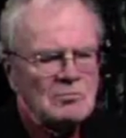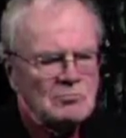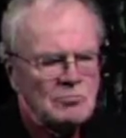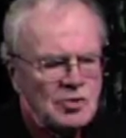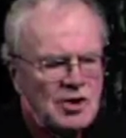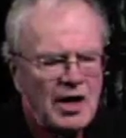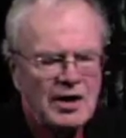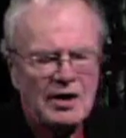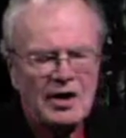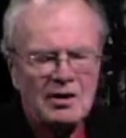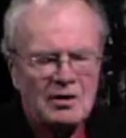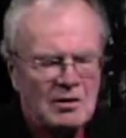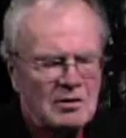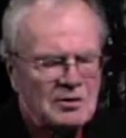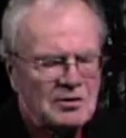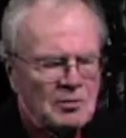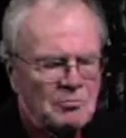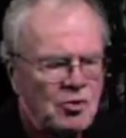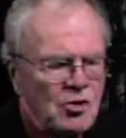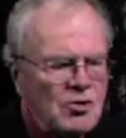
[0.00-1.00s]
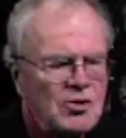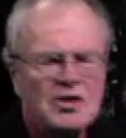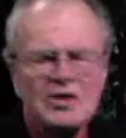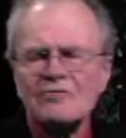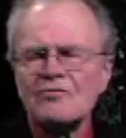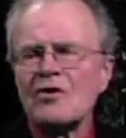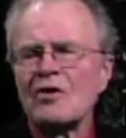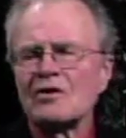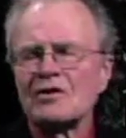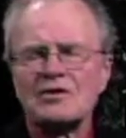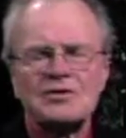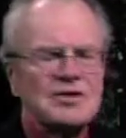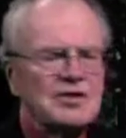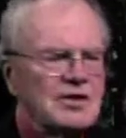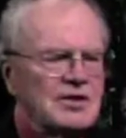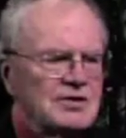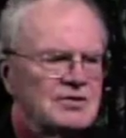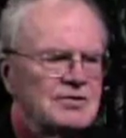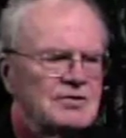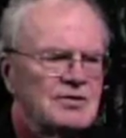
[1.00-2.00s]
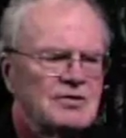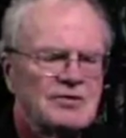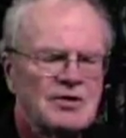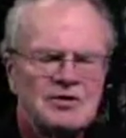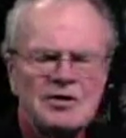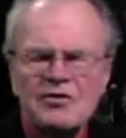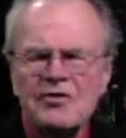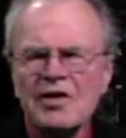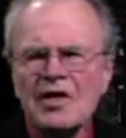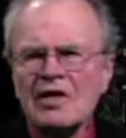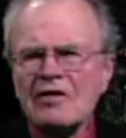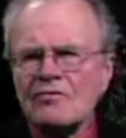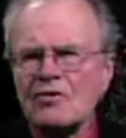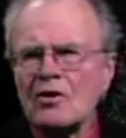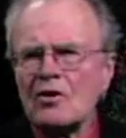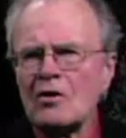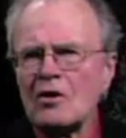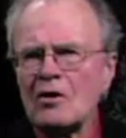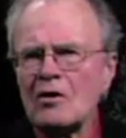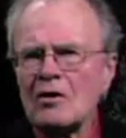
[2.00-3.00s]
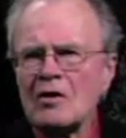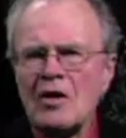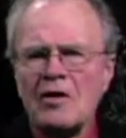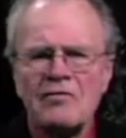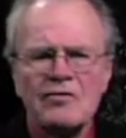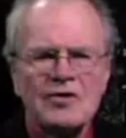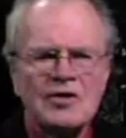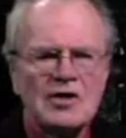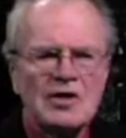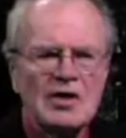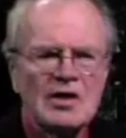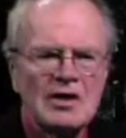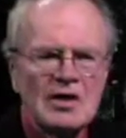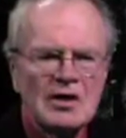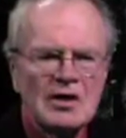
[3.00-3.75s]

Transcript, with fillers: But the point of all this is that you think of all the